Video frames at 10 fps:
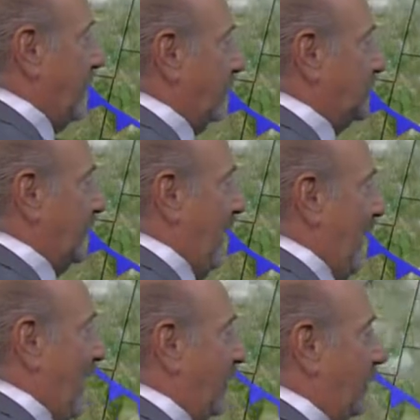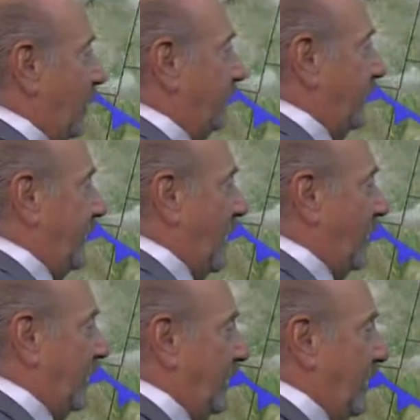energy out of the
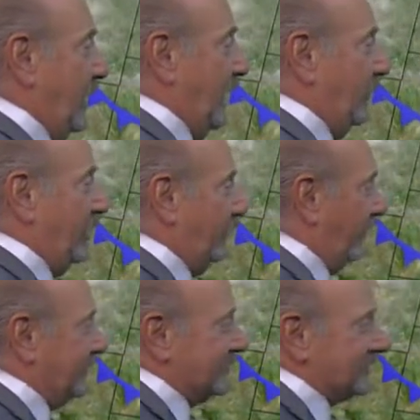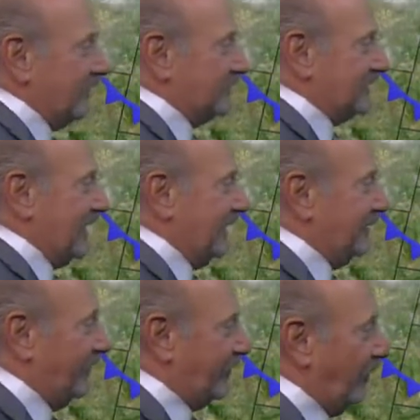area, and we really just don't see any
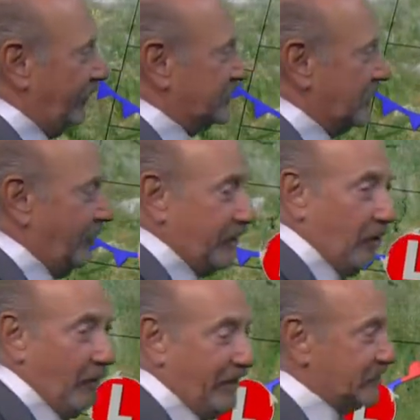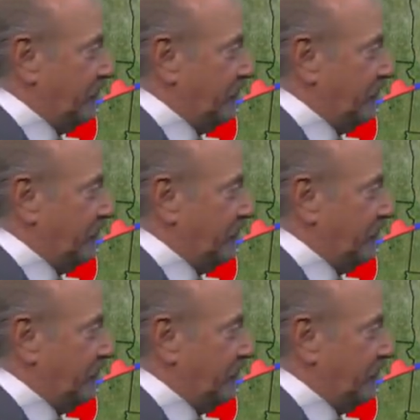difficulties coming our way. As a